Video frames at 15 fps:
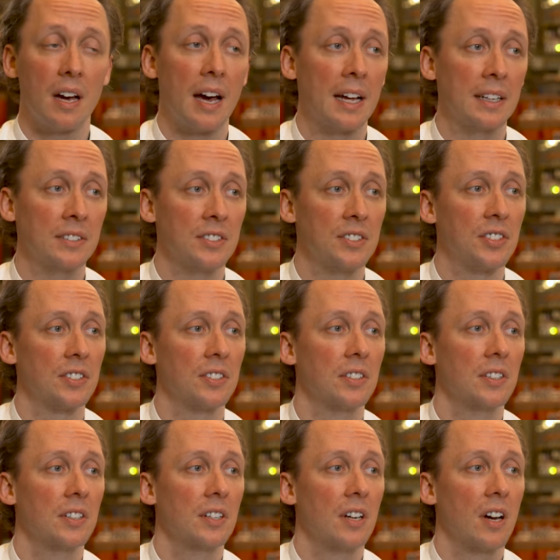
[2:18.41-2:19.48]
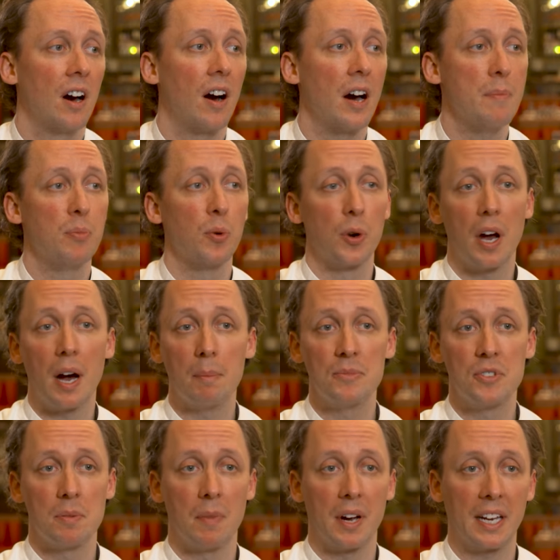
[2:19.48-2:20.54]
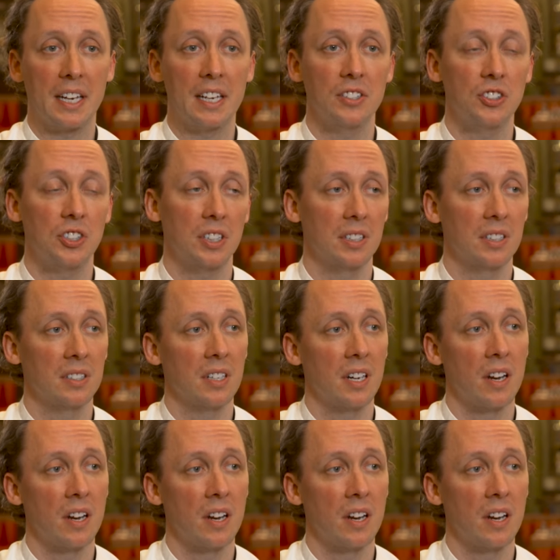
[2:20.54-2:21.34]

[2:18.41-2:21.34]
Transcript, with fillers: And I brought it up to my kitchen